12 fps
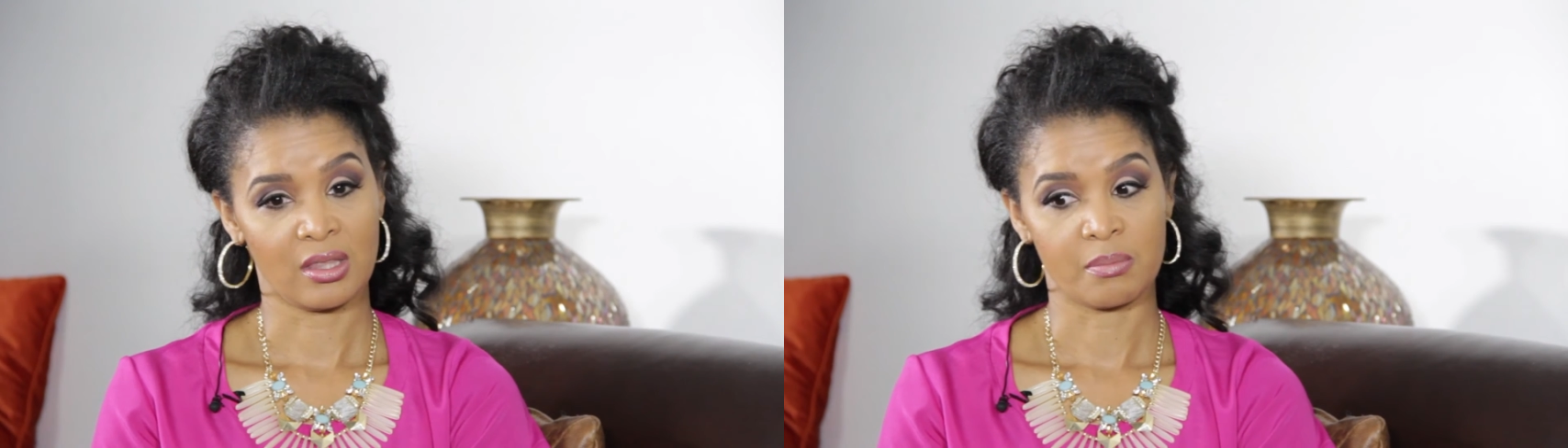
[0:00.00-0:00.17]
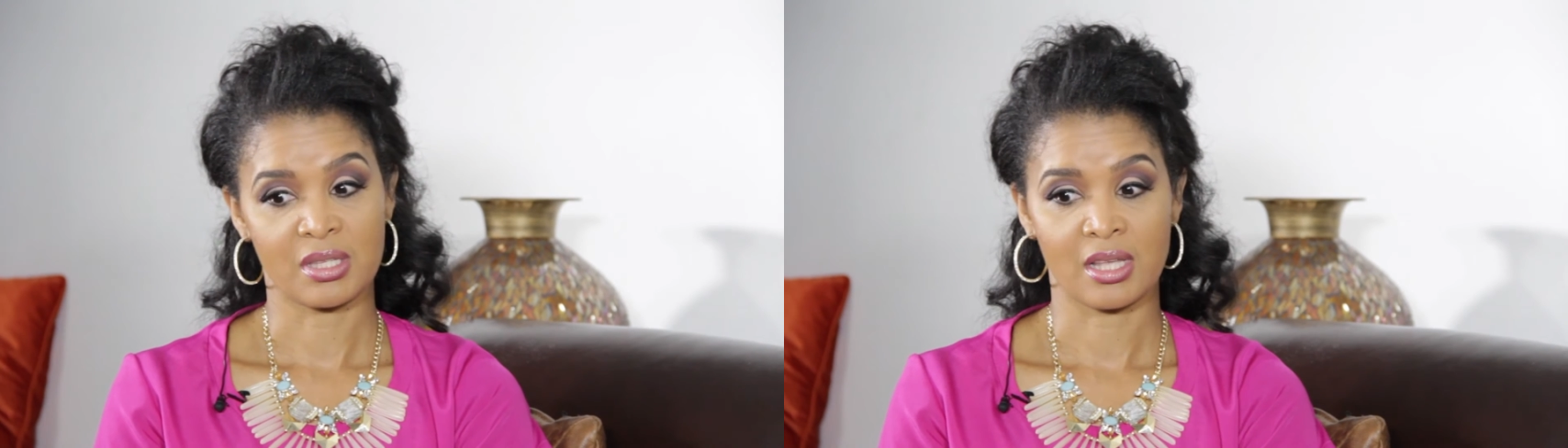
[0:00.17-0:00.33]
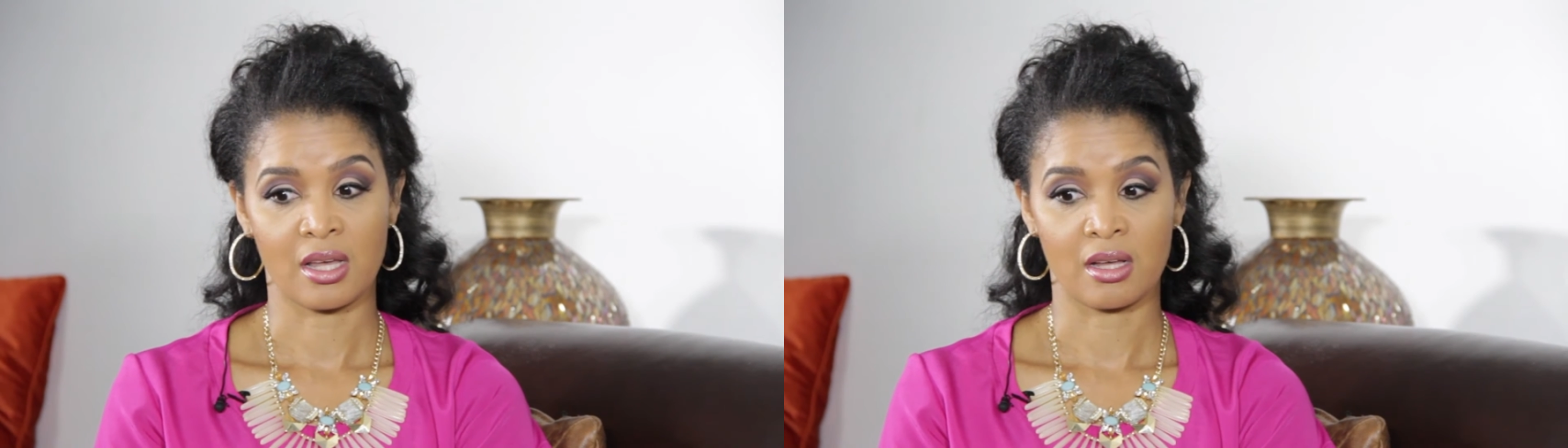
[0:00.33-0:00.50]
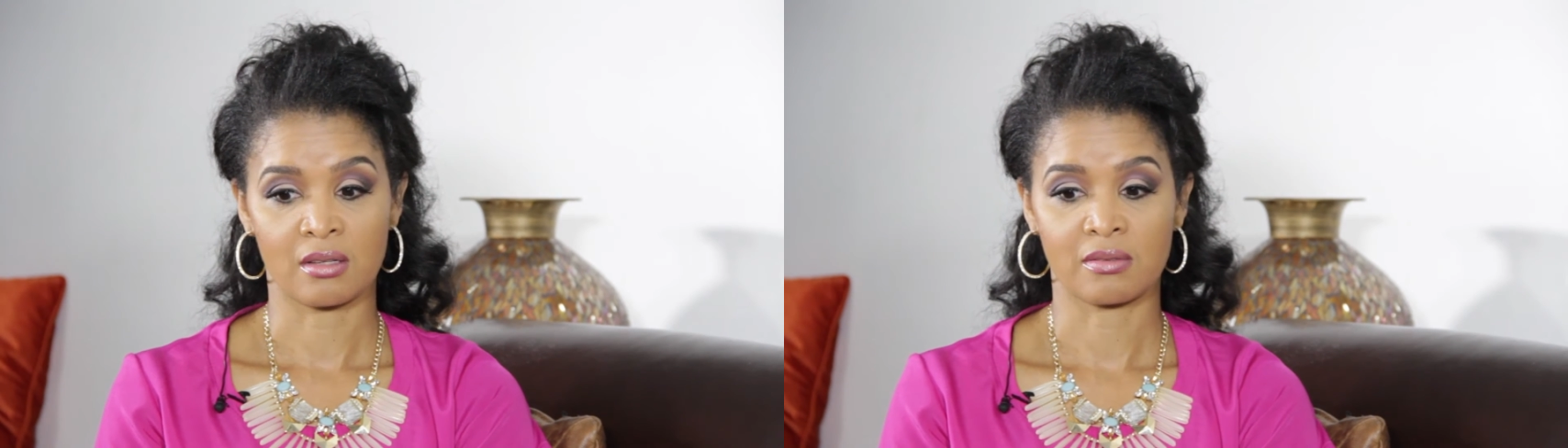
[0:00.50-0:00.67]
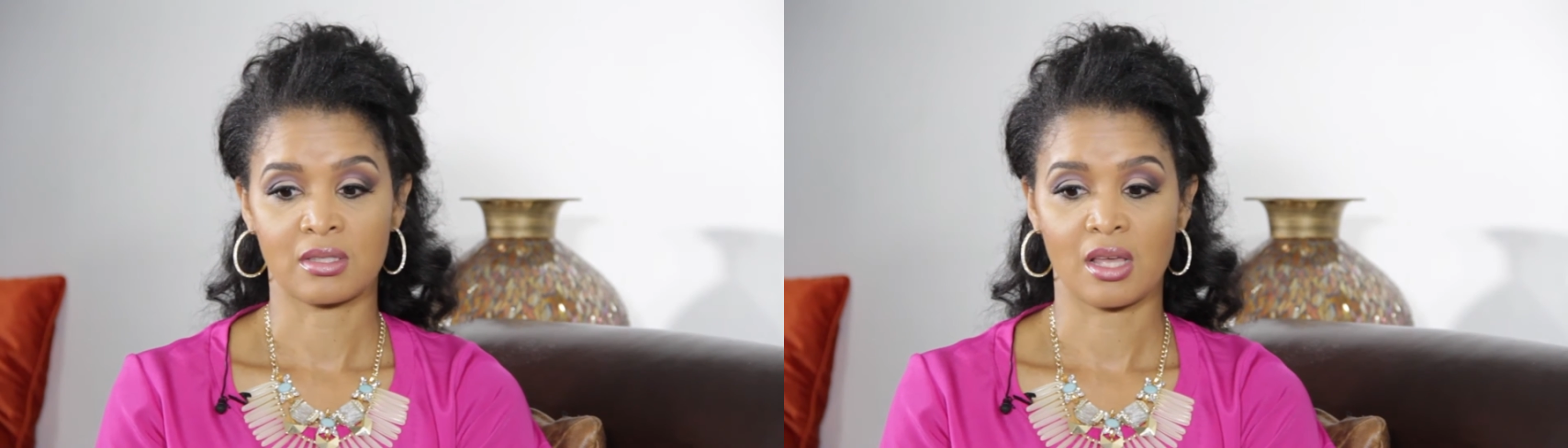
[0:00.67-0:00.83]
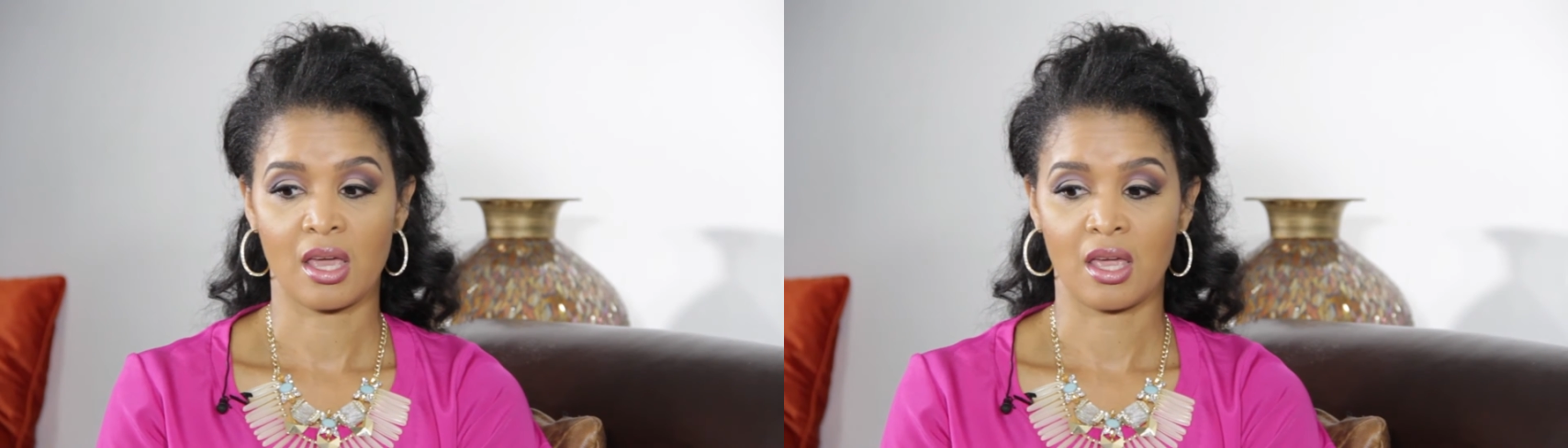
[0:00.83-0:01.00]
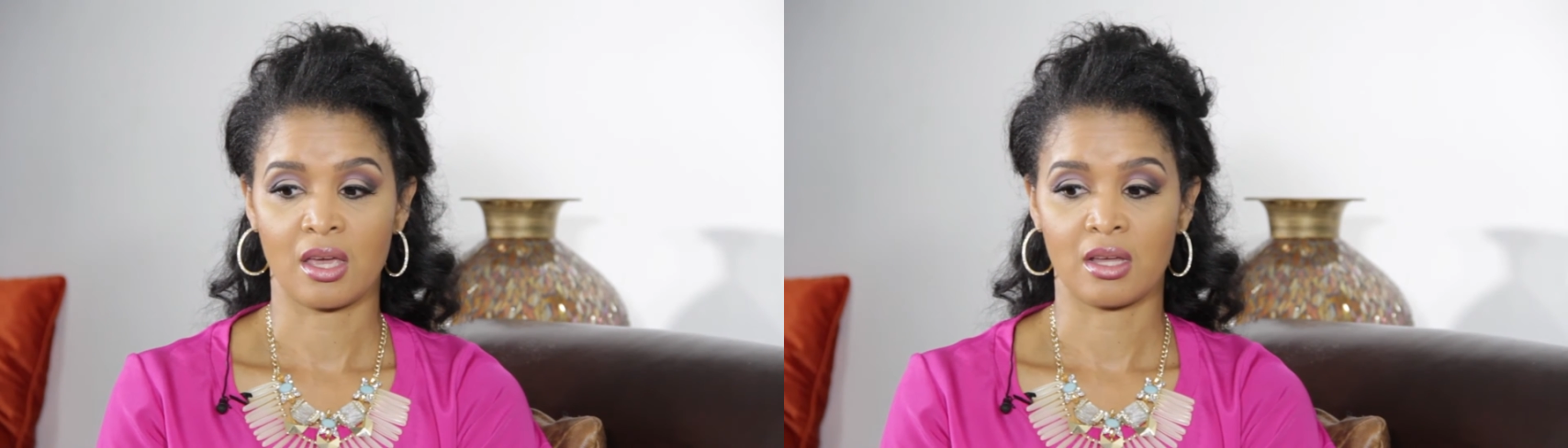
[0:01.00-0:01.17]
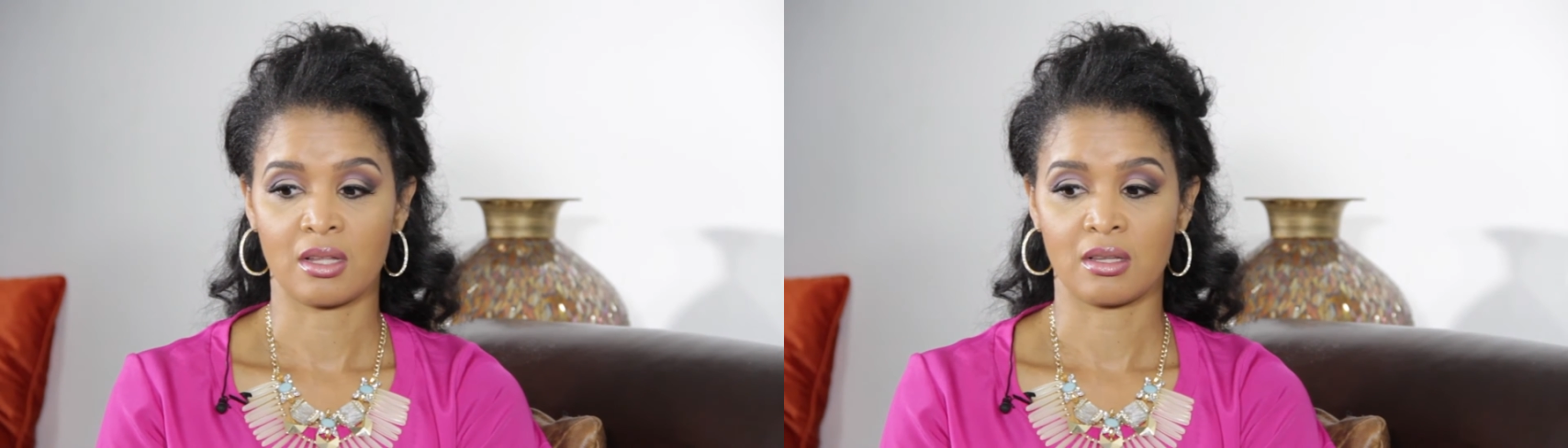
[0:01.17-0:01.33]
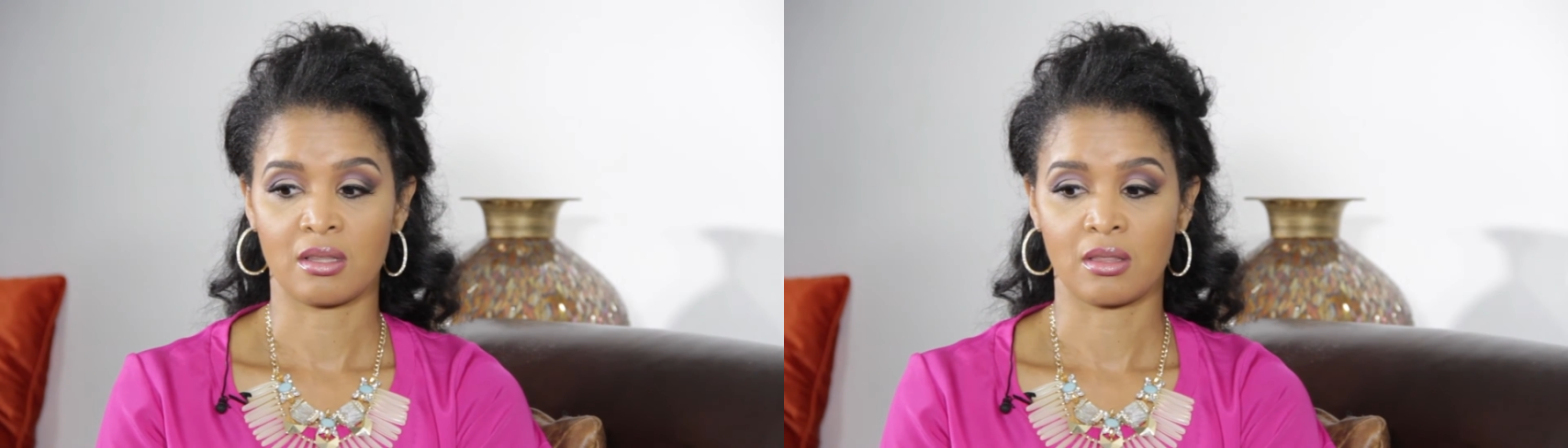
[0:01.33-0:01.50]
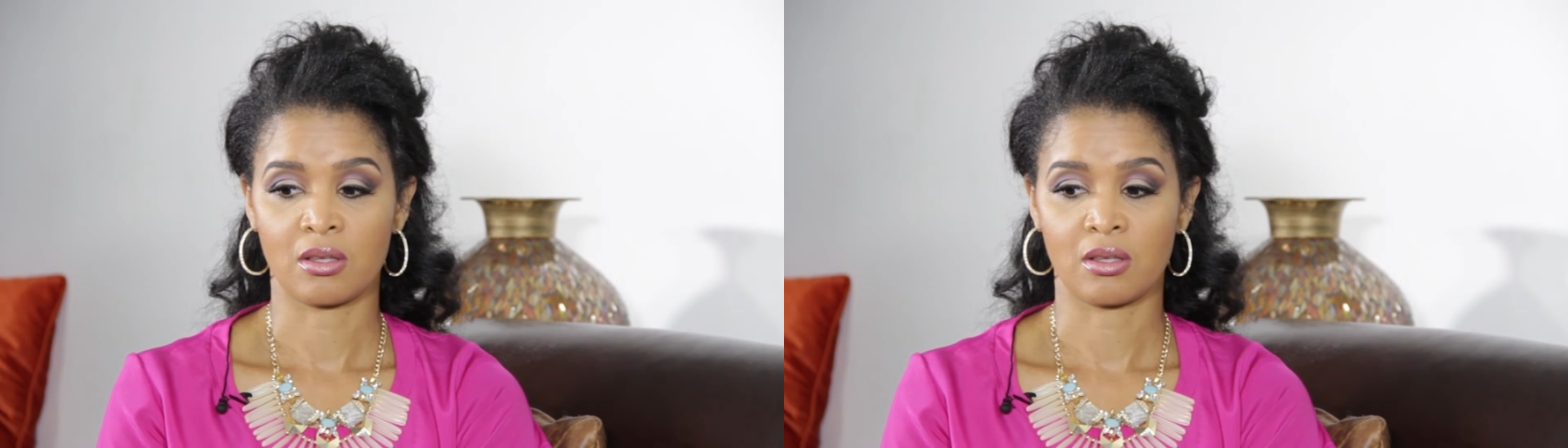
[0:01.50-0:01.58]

themselves and